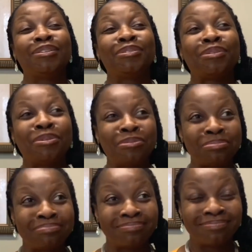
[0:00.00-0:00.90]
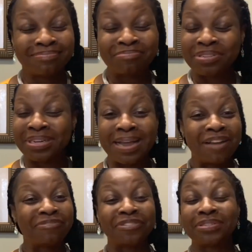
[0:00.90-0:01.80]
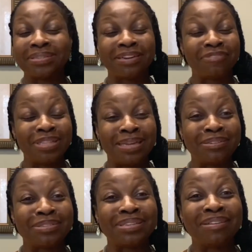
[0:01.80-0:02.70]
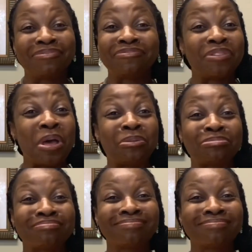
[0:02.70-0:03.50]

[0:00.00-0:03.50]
So put God first and everything else will flow.